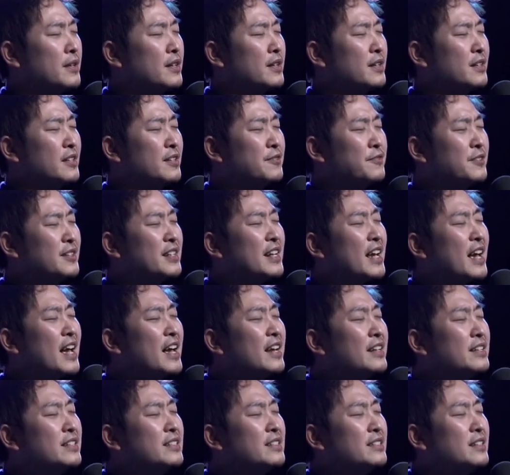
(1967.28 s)
If at
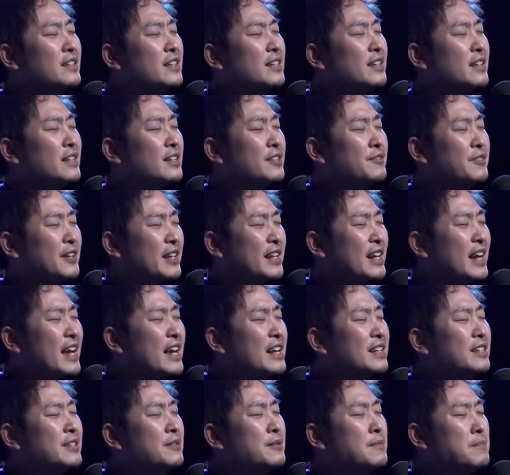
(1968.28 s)

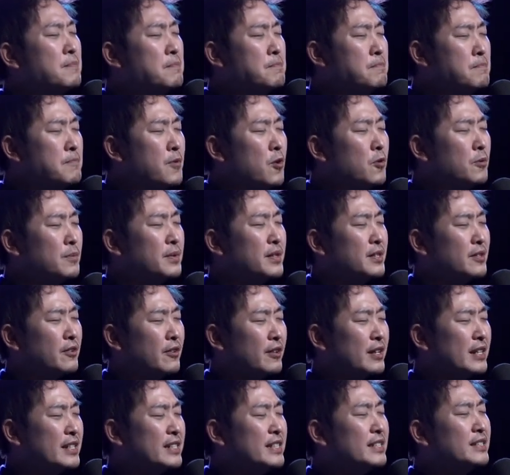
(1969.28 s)
any moment or
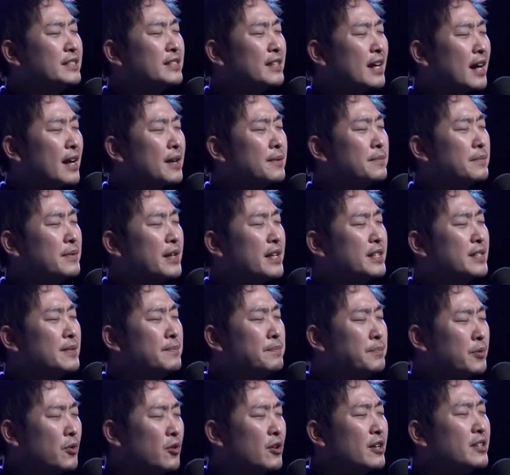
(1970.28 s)
any time, any
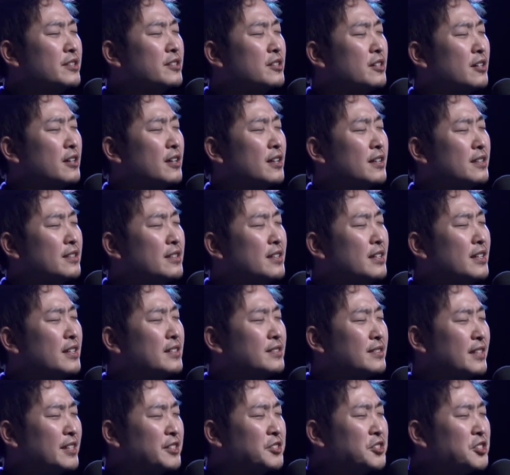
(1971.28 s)
point, God,
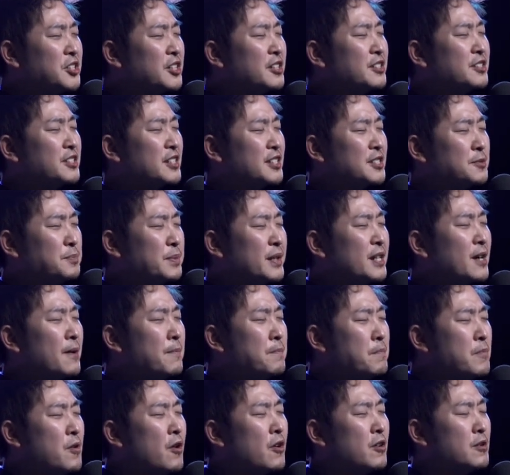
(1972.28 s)
that church has become
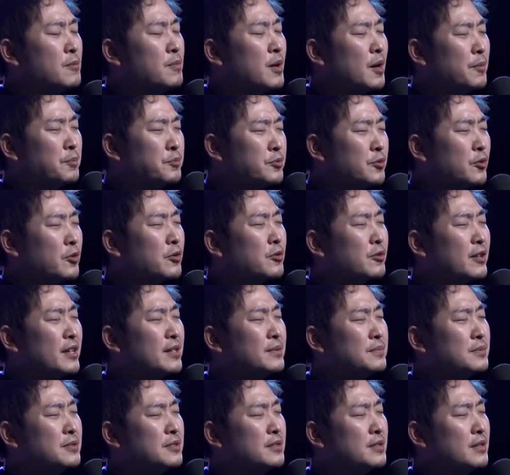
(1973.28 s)
more about
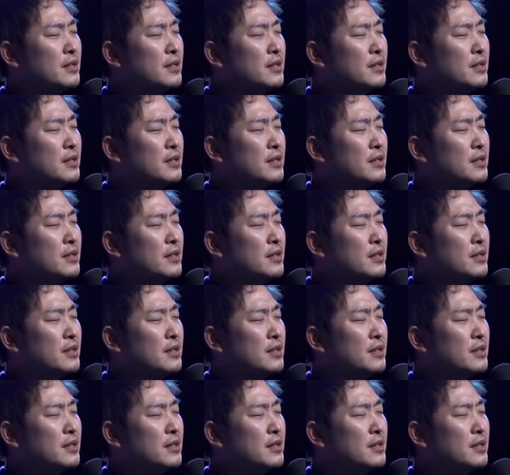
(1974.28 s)
programs.